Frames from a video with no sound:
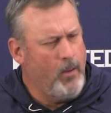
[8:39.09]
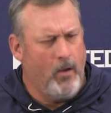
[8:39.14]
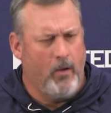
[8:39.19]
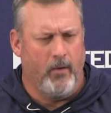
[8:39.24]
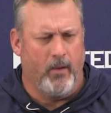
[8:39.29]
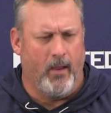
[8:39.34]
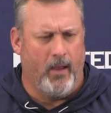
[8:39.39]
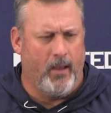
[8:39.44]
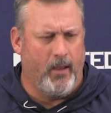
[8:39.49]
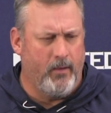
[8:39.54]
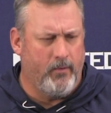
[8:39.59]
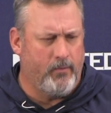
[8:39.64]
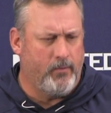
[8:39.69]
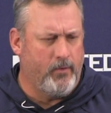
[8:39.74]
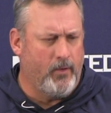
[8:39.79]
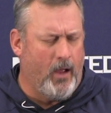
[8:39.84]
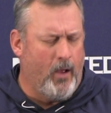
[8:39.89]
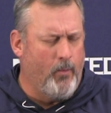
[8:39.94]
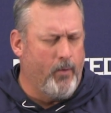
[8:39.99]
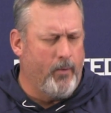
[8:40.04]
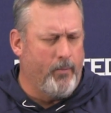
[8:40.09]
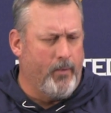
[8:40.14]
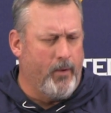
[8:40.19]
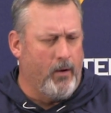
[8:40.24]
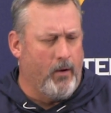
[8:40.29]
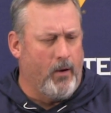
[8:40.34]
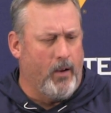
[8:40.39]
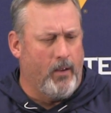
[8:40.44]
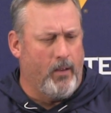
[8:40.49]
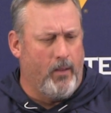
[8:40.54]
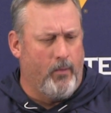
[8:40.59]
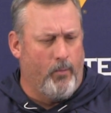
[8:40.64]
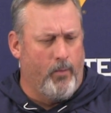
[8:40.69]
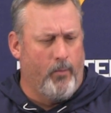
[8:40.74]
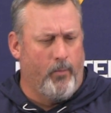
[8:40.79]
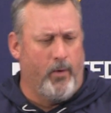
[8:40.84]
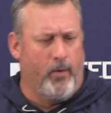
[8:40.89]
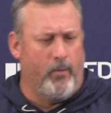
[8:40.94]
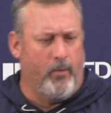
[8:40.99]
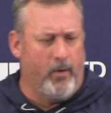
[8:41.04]
Oh, yeah. I went up there
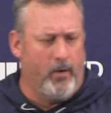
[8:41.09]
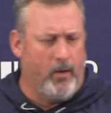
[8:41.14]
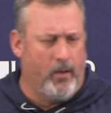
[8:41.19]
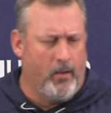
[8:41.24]
when we were at,